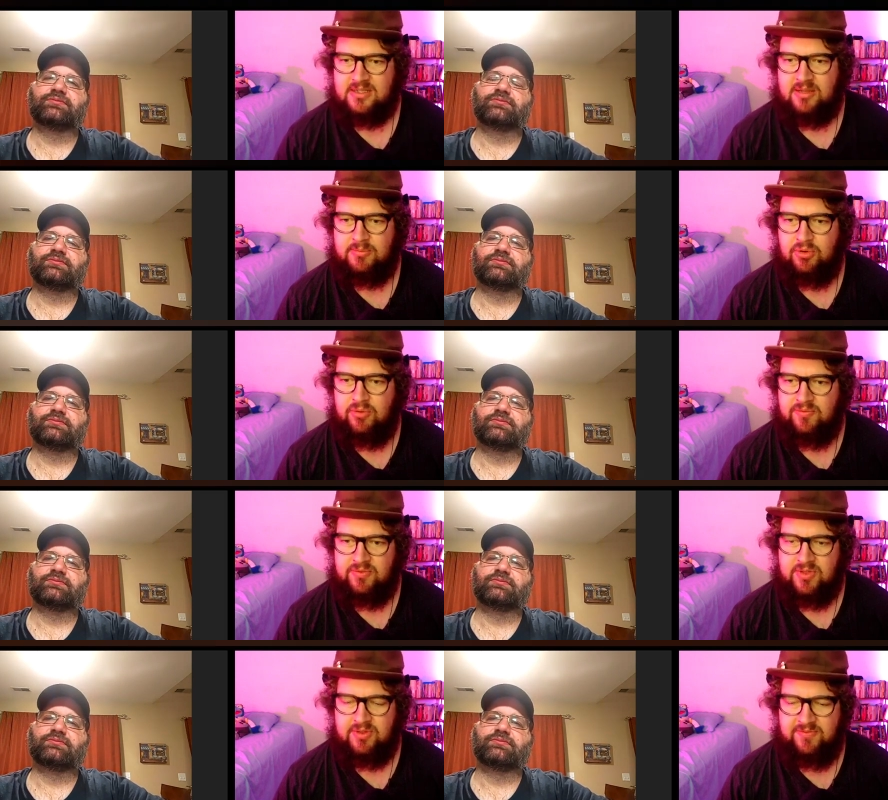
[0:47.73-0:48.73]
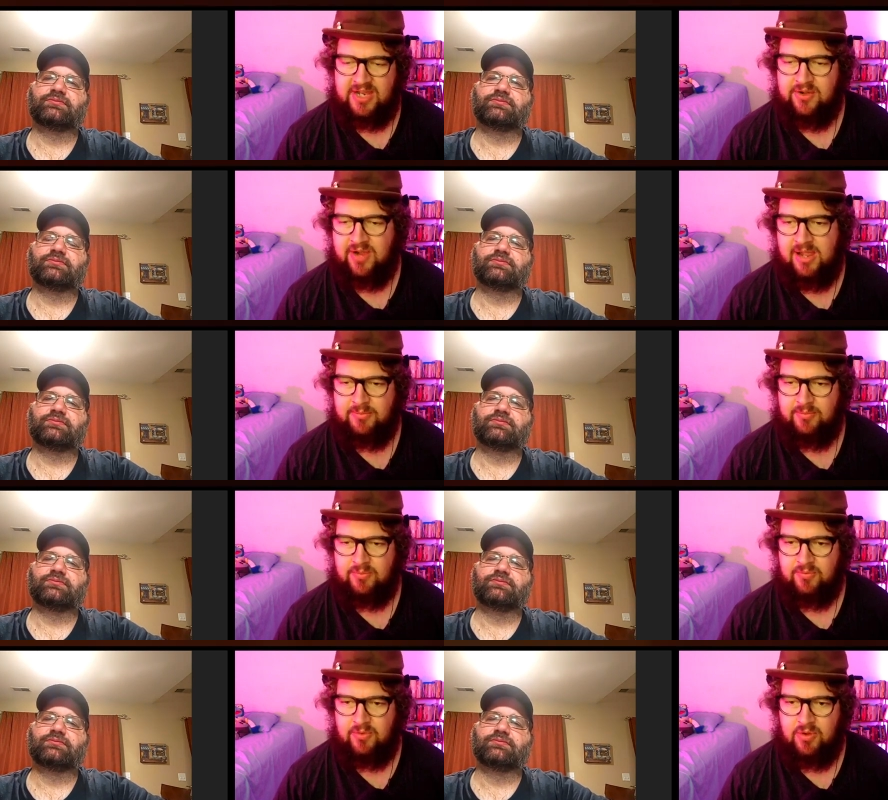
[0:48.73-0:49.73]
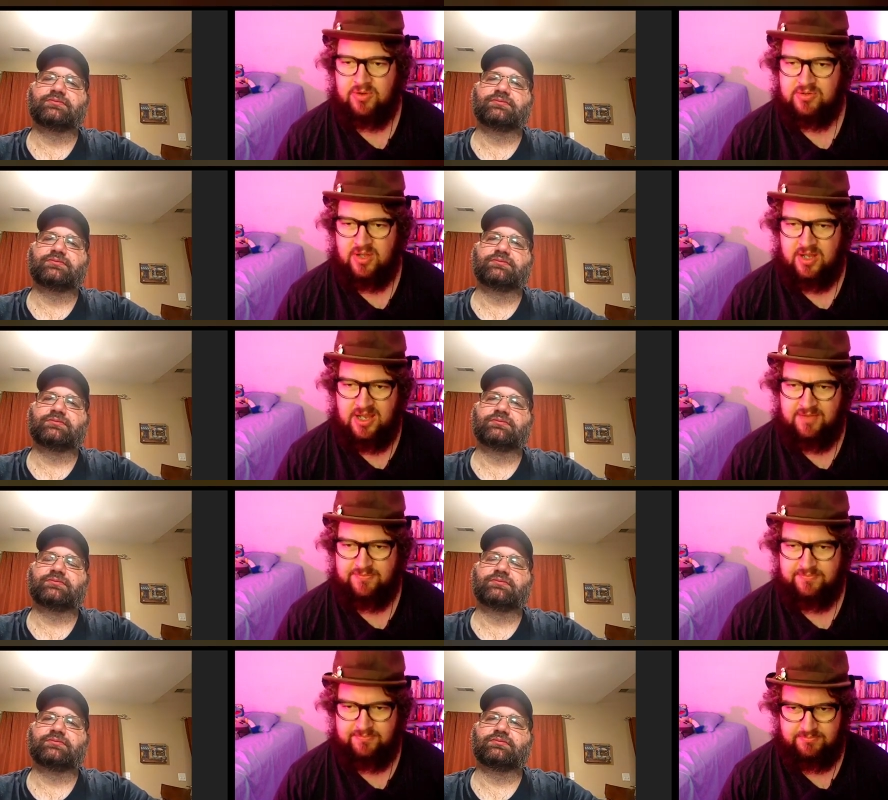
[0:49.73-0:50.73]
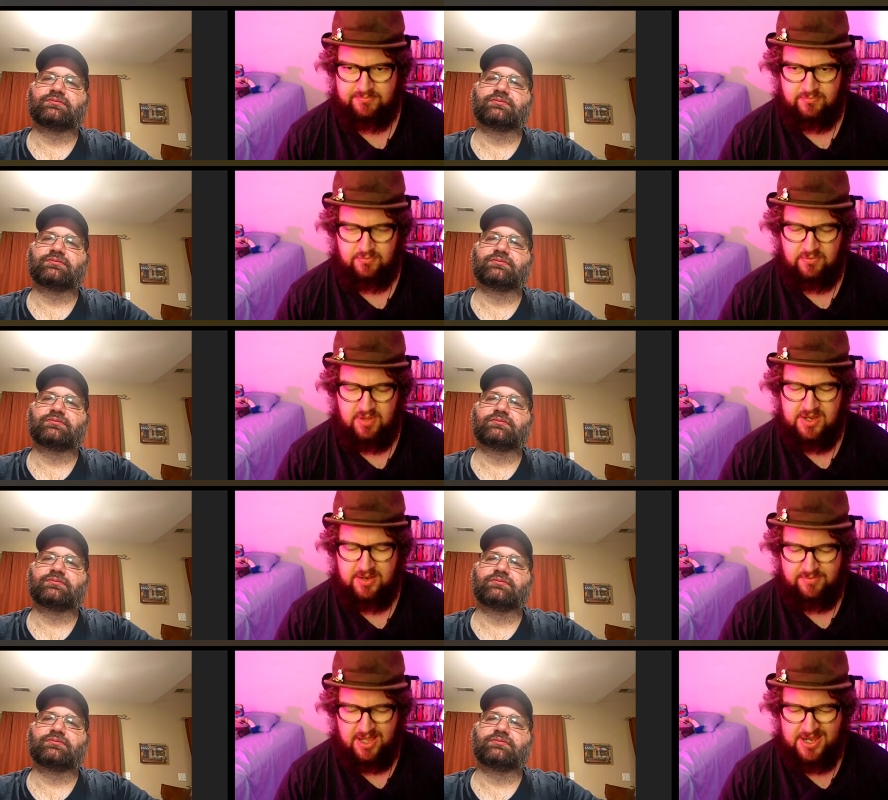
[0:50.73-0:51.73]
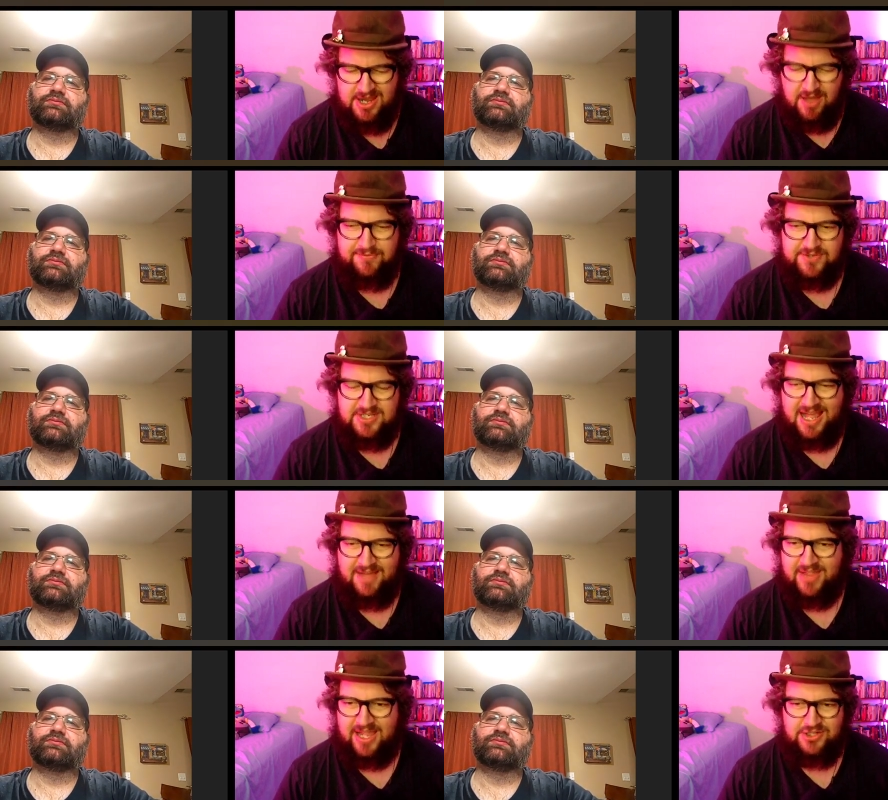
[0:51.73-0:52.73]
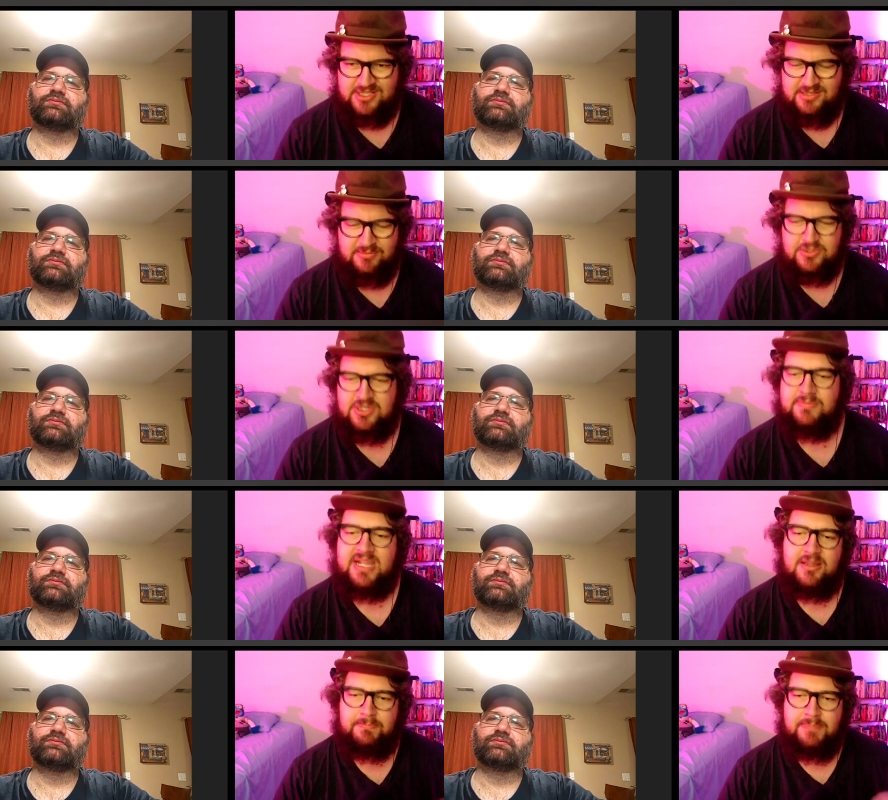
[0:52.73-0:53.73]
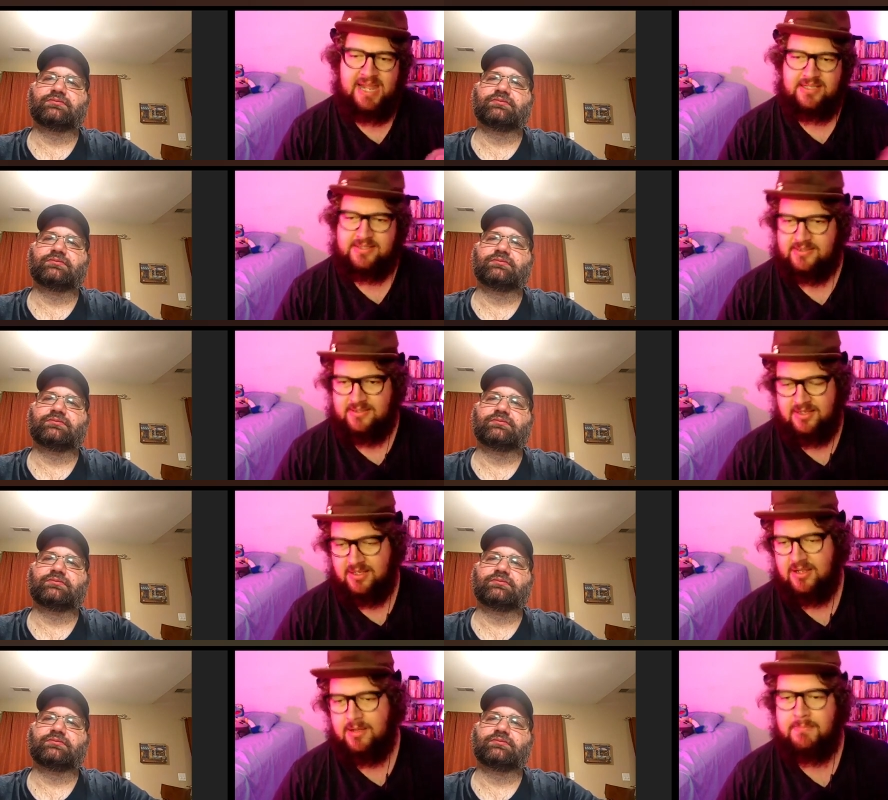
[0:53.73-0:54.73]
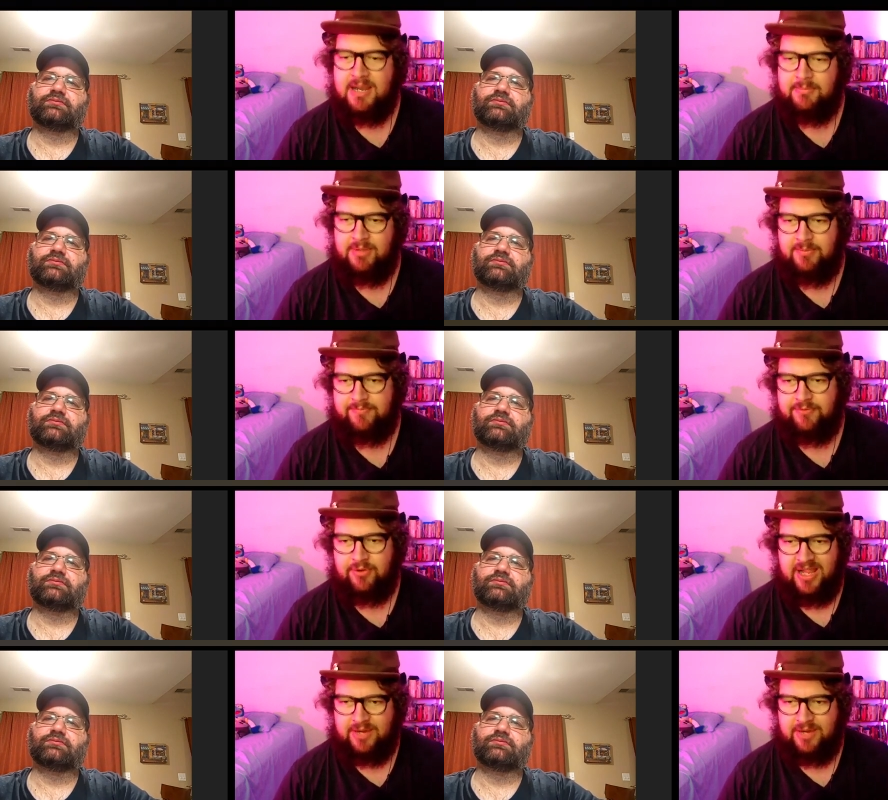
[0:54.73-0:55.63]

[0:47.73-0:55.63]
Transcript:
Speaker 1: the move, the video game on enough, en enough to have like just to meet the base minimum for like